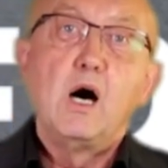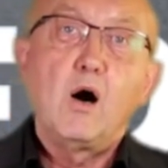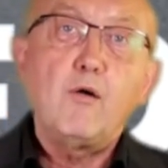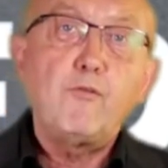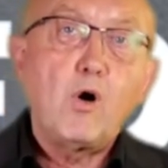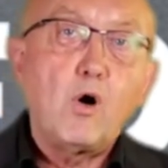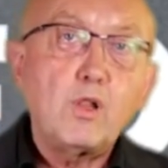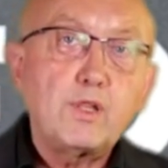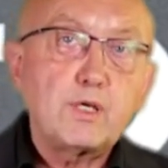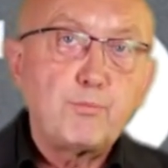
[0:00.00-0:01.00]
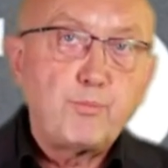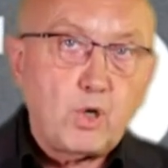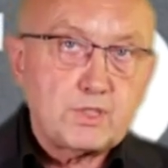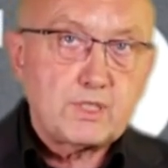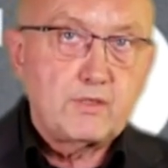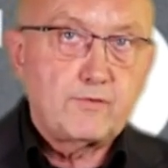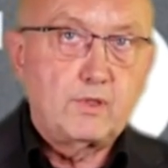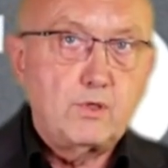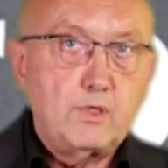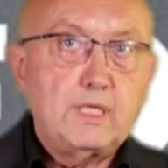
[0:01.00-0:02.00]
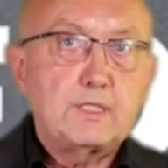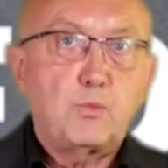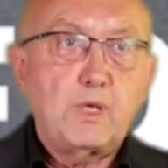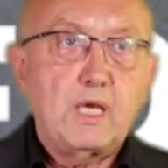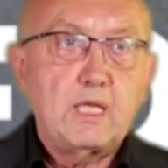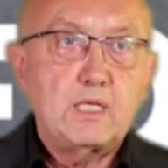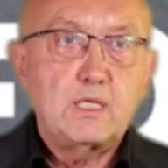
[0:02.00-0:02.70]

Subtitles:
of all the positive learnings we had